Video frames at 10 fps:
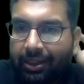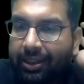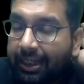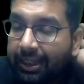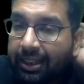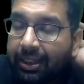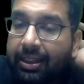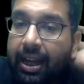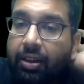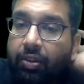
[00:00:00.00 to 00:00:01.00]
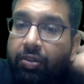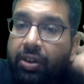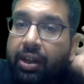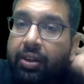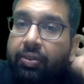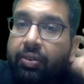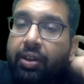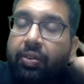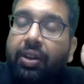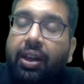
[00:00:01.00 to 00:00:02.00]
this, that whenever
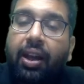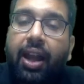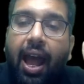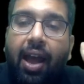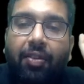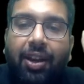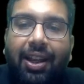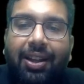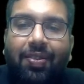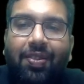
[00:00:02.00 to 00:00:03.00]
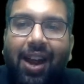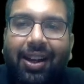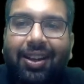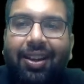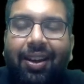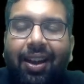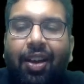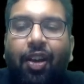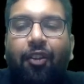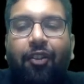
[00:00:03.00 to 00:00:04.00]
we are having any vector,
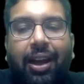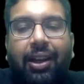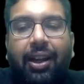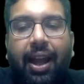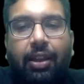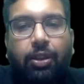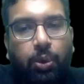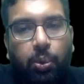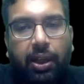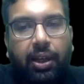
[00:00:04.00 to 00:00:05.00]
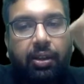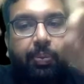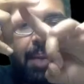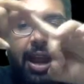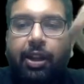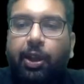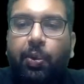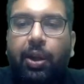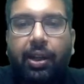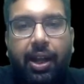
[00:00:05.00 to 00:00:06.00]
vector has two things,
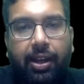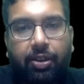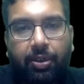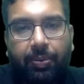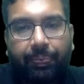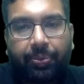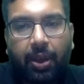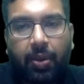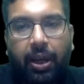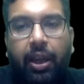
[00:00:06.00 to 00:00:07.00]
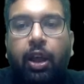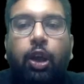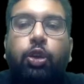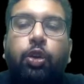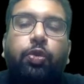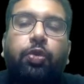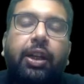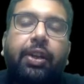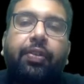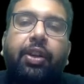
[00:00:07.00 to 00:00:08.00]
magnitude and direction. Okay, so
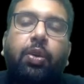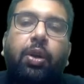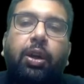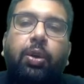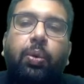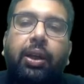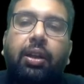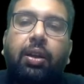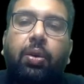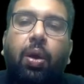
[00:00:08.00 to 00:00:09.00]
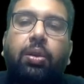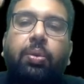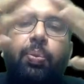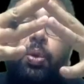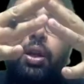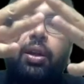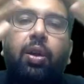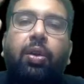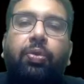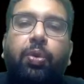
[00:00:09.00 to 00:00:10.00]
whenever you are doing the cross product
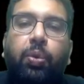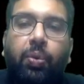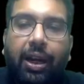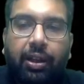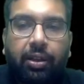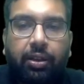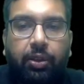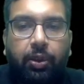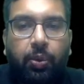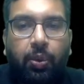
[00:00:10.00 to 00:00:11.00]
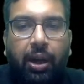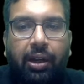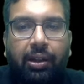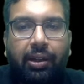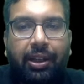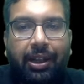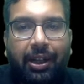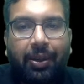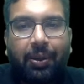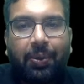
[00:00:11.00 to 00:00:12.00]
of two vectors, you are
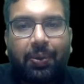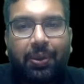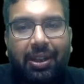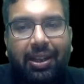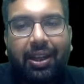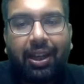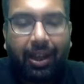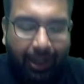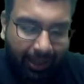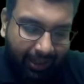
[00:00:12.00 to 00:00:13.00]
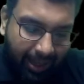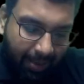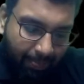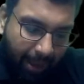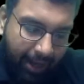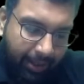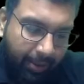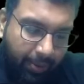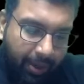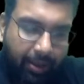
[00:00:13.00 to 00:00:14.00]
needing to see the
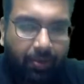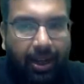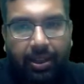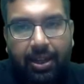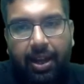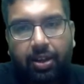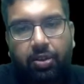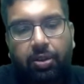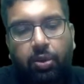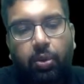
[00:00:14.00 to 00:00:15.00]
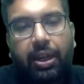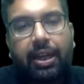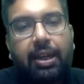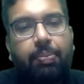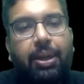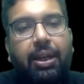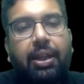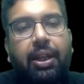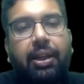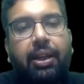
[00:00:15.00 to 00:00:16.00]
magnitude as well as direction. So AB
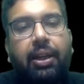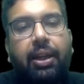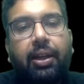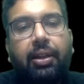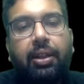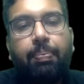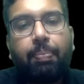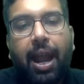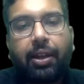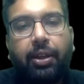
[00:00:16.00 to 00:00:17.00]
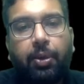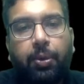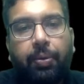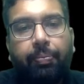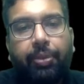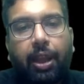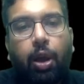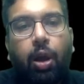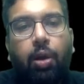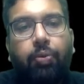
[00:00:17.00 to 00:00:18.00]
sine theta is the magnitude
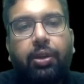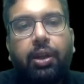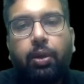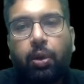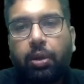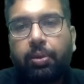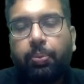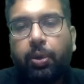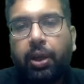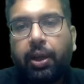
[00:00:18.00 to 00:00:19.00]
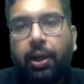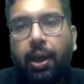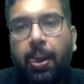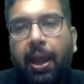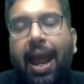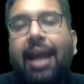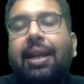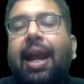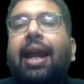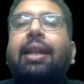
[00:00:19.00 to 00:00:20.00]
of the cross product,
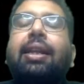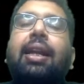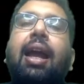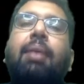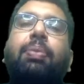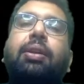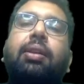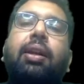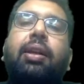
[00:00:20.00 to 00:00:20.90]
and n cap is the